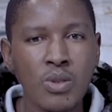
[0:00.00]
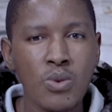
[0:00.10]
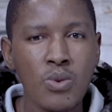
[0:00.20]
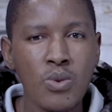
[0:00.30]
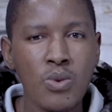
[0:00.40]

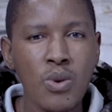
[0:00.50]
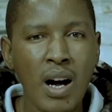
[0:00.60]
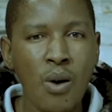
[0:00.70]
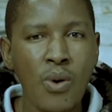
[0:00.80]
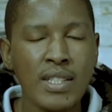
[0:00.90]
2
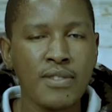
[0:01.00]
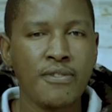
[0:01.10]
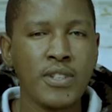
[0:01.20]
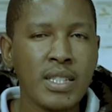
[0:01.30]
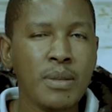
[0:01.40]
hours
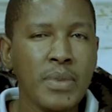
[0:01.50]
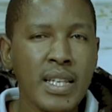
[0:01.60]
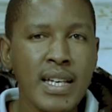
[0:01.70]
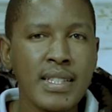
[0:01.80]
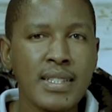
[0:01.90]
40
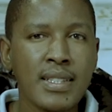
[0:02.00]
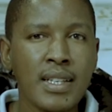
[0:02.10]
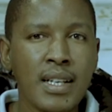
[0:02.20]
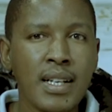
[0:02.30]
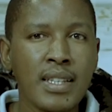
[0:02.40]

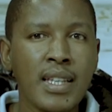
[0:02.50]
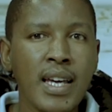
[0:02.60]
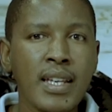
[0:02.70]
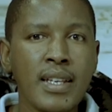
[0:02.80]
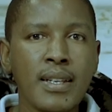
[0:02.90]
minutes
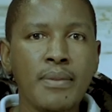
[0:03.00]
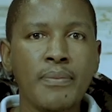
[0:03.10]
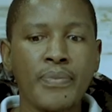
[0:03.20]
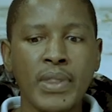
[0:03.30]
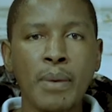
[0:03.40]

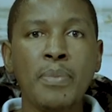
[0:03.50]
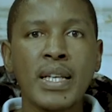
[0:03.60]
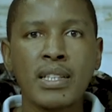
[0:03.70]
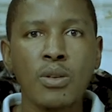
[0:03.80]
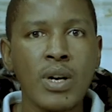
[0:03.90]
then the
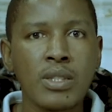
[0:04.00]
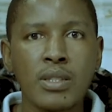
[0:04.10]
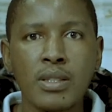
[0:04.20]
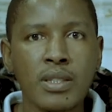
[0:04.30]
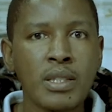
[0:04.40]
battery
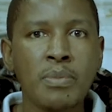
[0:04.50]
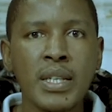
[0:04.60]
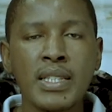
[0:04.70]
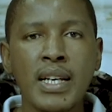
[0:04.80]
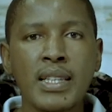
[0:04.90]
was
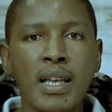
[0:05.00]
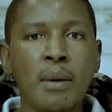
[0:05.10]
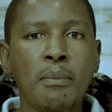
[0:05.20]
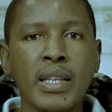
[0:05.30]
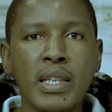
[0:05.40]
depleted
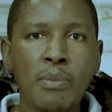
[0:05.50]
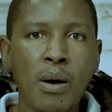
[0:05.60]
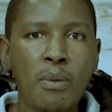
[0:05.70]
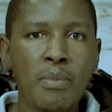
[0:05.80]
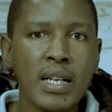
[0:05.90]
but the
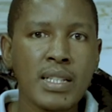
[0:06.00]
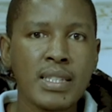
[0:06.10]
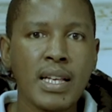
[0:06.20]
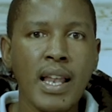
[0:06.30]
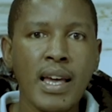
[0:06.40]
power bank
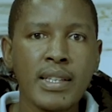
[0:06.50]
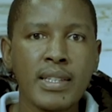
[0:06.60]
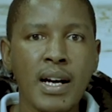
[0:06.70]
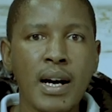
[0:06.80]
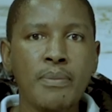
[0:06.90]
still
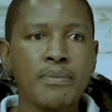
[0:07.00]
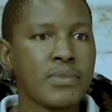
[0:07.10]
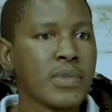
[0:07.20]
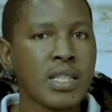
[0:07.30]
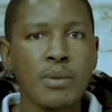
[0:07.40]
had
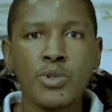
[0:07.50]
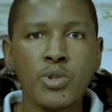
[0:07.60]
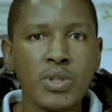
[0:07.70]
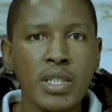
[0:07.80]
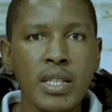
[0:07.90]
um, some
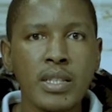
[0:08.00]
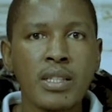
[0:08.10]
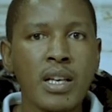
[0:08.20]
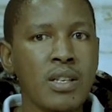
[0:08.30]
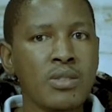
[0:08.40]
juice in it
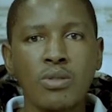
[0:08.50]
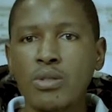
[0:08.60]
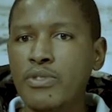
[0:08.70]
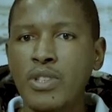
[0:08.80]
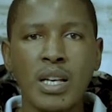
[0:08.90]

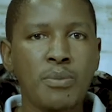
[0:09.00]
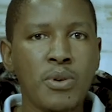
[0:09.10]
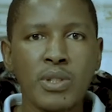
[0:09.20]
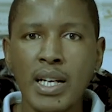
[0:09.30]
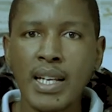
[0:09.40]
so if you can
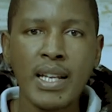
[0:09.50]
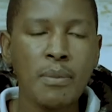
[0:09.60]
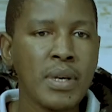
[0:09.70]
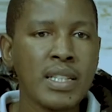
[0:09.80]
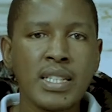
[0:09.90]
put another
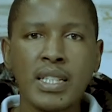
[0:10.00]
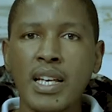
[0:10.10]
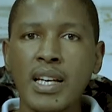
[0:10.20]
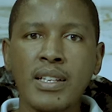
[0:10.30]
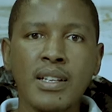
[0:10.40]
battery
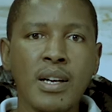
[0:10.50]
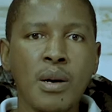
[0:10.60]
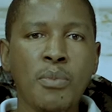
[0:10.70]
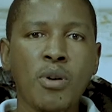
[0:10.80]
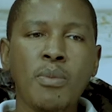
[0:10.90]
then
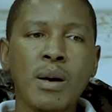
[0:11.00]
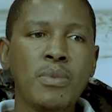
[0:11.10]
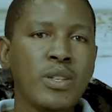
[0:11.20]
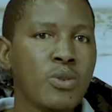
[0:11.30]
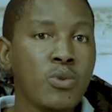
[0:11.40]

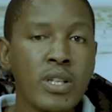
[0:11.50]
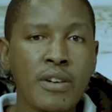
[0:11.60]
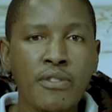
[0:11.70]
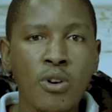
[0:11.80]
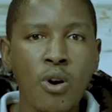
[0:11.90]
probably you would
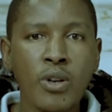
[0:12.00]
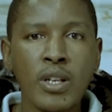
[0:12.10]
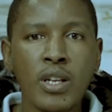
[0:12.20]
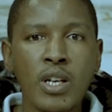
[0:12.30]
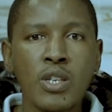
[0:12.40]
have gone